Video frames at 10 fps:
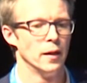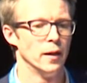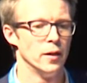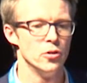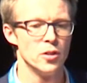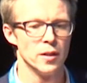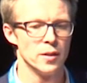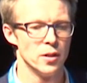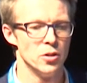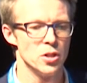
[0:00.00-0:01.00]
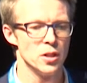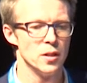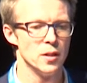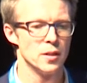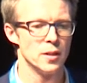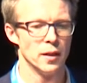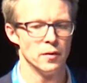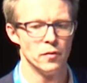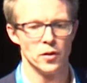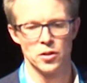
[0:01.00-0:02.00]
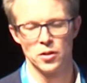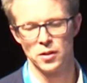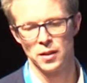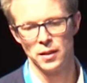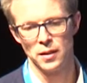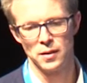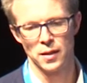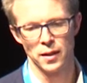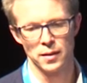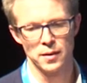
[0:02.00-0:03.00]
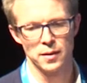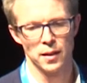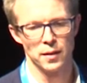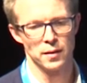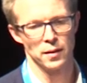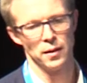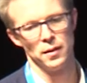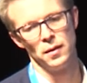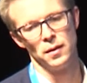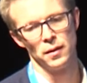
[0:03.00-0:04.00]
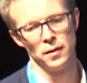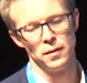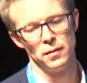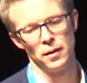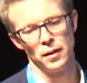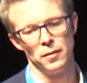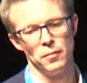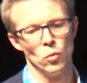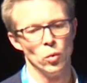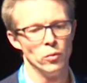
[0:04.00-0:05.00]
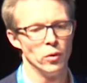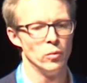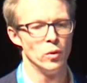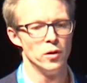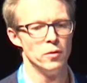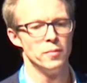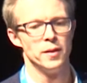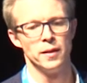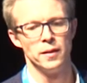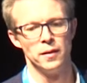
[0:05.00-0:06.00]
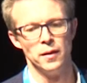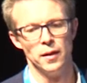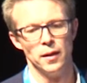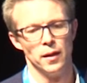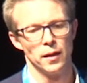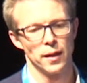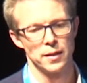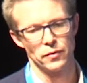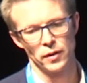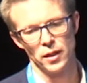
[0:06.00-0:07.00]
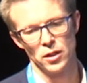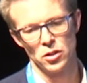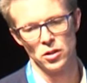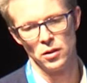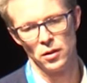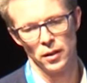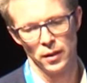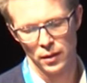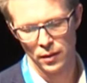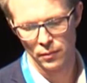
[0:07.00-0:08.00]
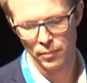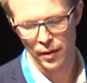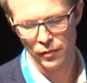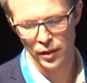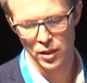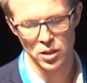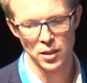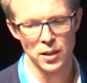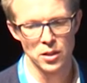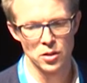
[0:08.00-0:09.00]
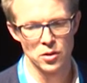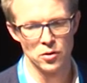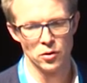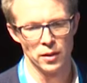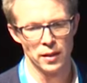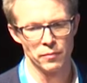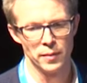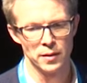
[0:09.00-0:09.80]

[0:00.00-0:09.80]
Using the Synergy stent versus the Zion stent in 111 Medina classification, bifurcation lesions, non-left main